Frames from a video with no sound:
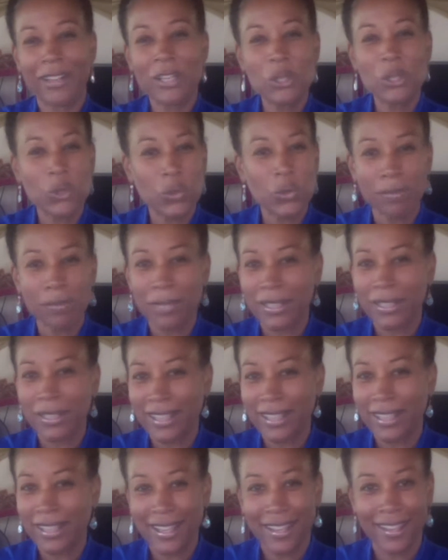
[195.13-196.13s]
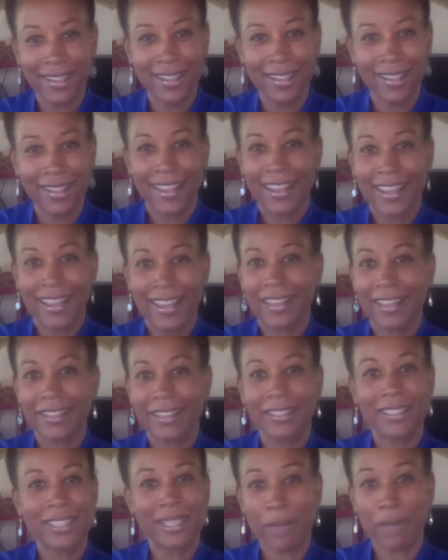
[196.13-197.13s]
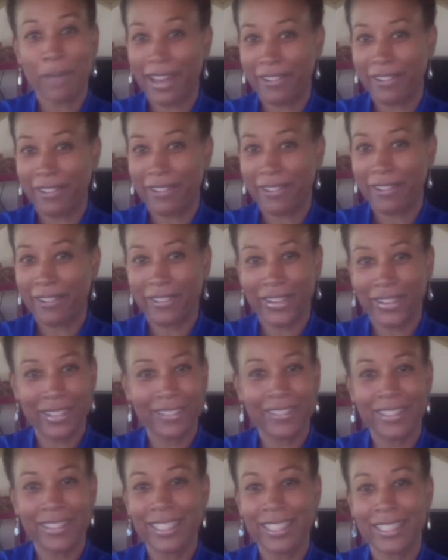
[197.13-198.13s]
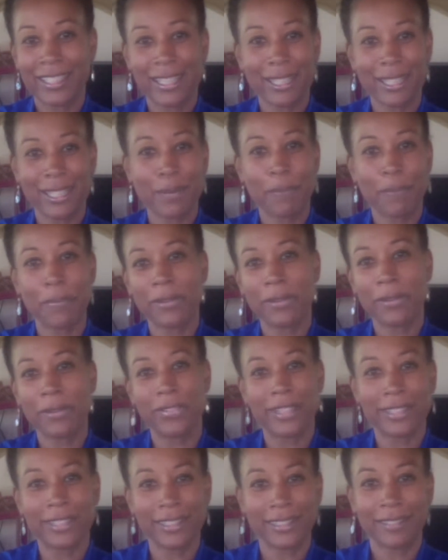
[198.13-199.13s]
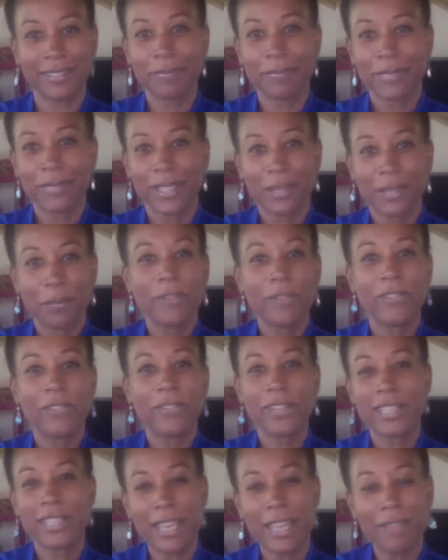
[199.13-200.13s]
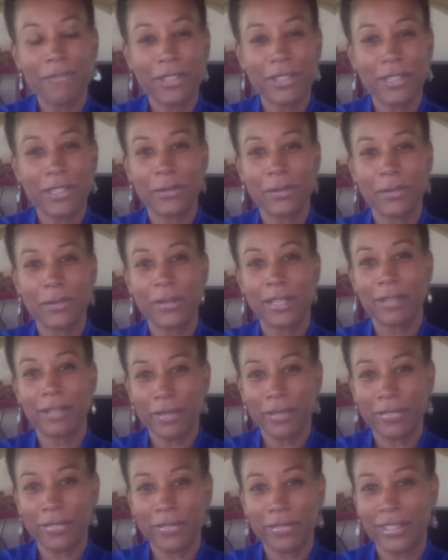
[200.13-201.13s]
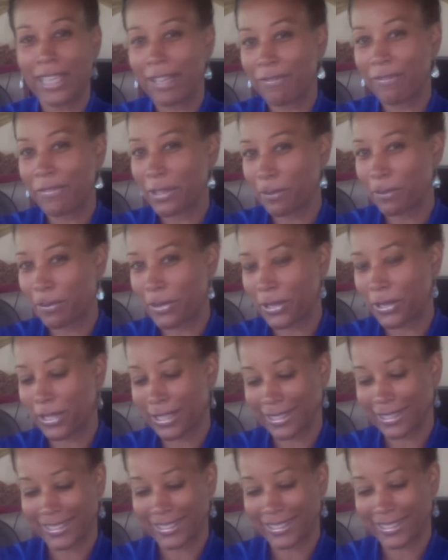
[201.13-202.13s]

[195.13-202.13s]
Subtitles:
contributing and inspiring. You're really such a perfect name for you and perfect name for your book.